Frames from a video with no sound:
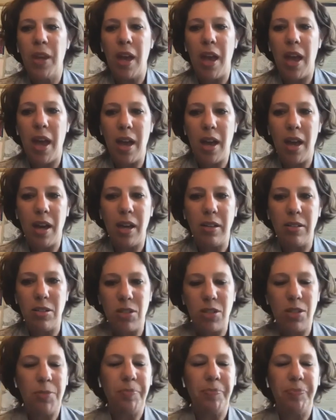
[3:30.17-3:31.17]
And,
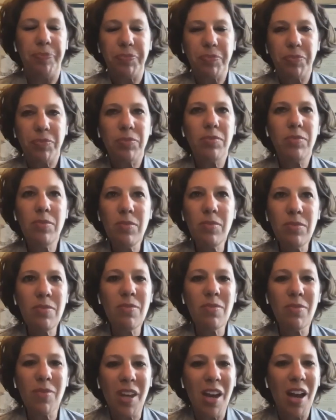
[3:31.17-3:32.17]

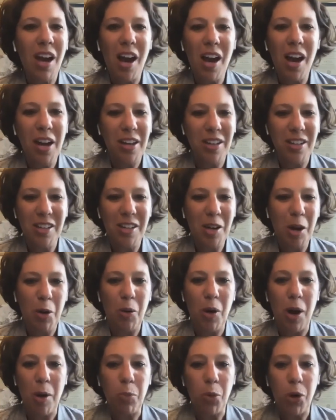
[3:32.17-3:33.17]
uh, you know,
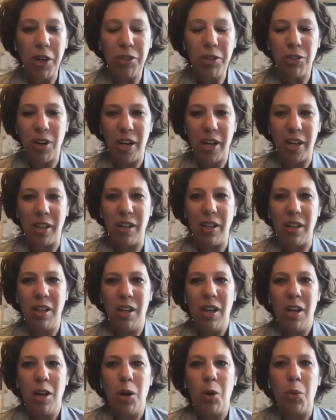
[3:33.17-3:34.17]
I'm wondering
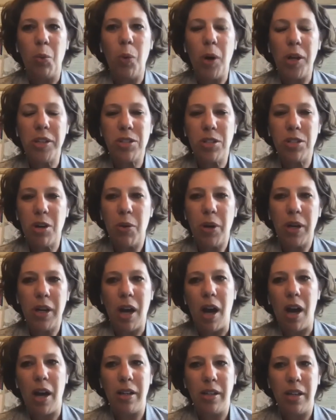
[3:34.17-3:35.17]
what's going
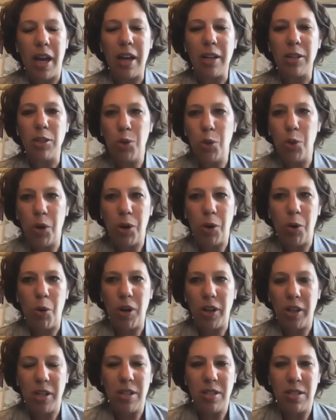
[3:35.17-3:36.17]
on at your
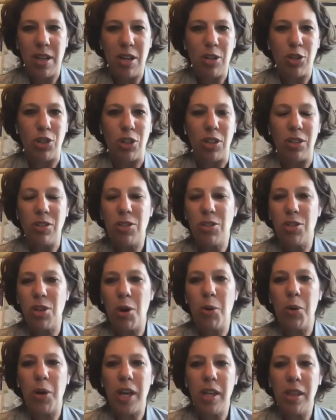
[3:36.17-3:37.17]
organization.
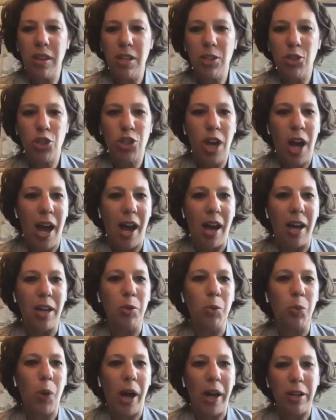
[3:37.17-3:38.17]
So in the chat,
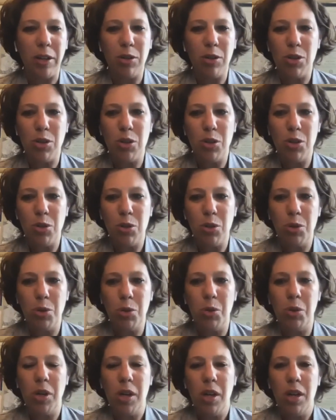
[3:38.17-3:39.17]
why don't
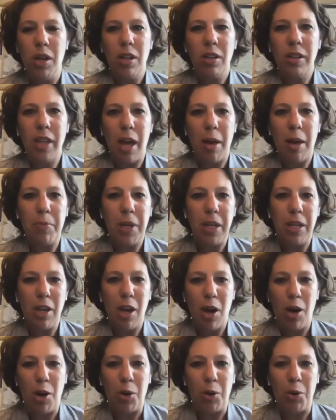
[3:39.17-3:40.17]
you let me
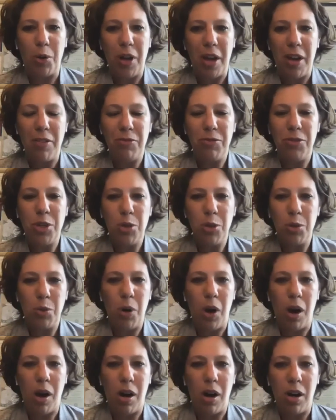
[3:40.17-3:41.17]
know if you
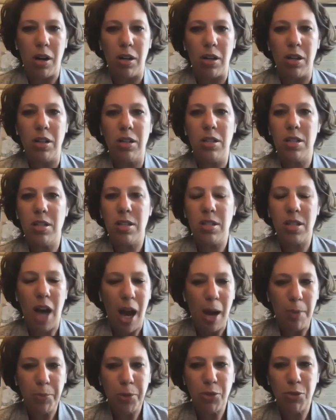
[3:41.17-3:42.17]
are
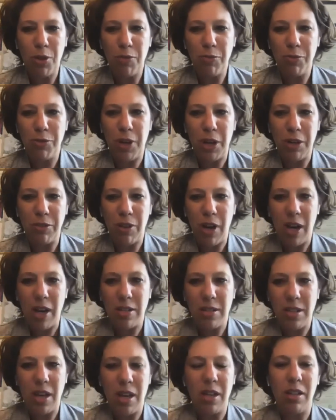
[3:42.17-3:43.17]
stopped from
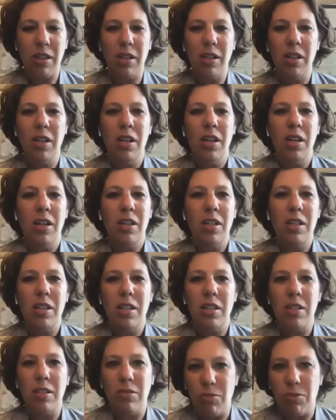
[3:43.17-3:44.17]
fundraising,
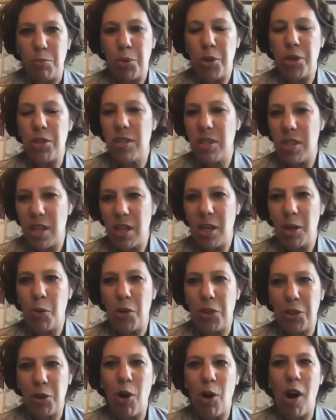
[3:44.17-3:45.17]
proceeding
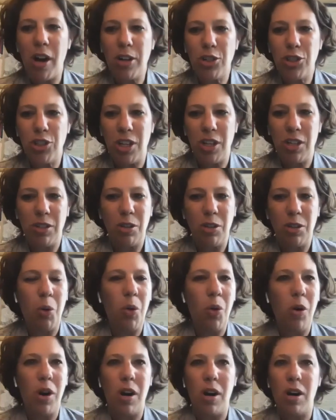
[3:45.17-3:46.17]
with caution,
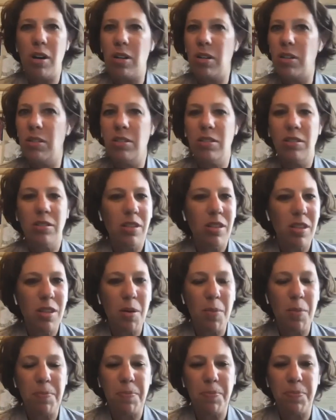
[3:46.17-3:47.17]
or
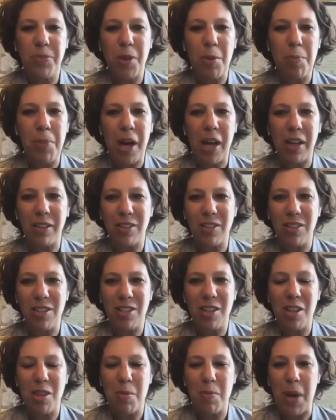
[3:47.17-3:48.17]
the pedals
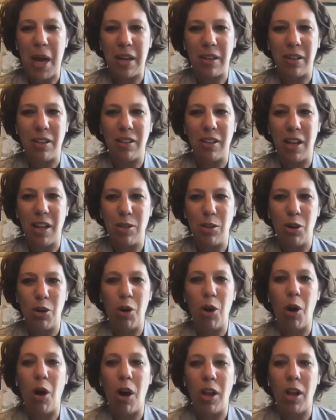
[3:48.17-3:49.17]
to the metal and you're
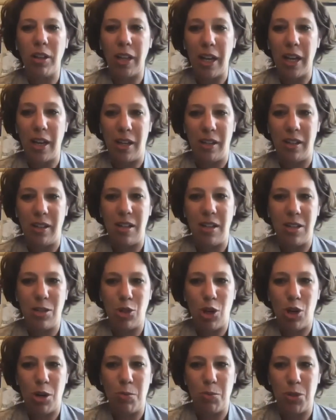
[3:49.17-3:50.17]
all in in
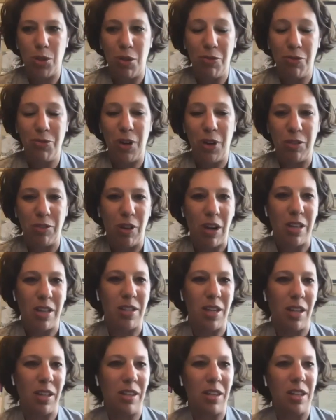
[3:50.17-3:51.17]
terms of
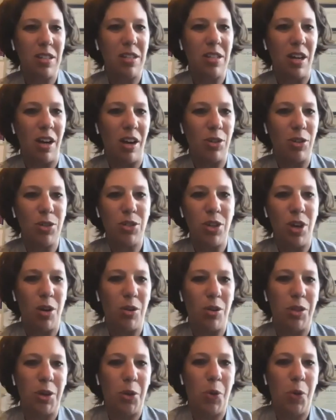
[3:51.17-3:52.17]
fundraising this year. So
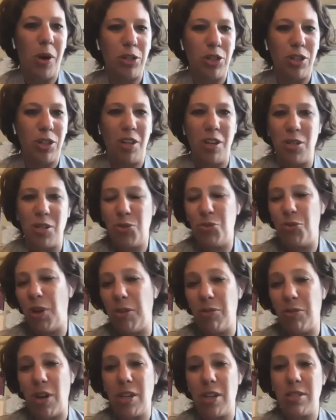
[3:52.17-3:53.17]
the question is
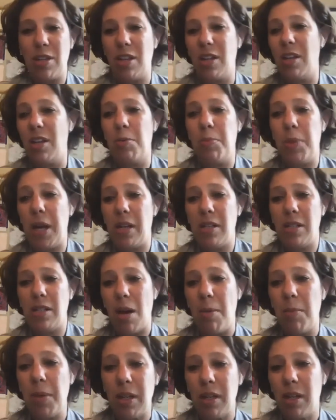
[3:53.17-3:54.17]
fundraising in a
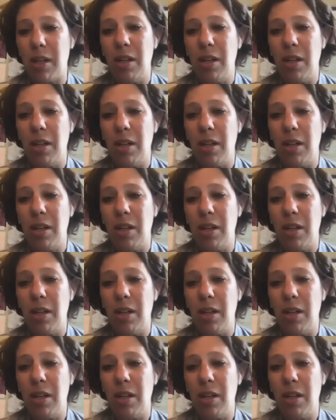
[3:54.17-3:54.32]
pandemic?